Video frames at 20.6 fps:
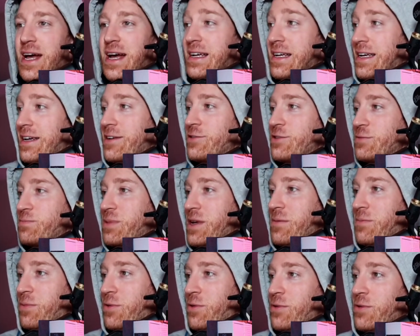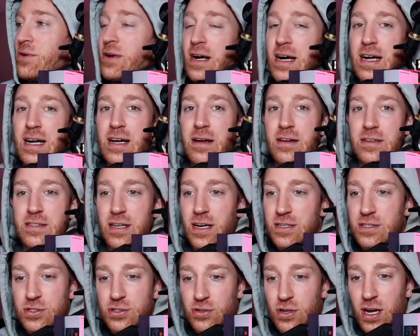like kills people,
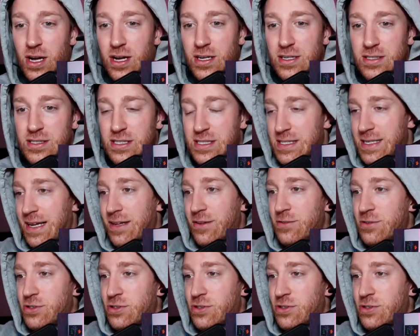does drugs, sell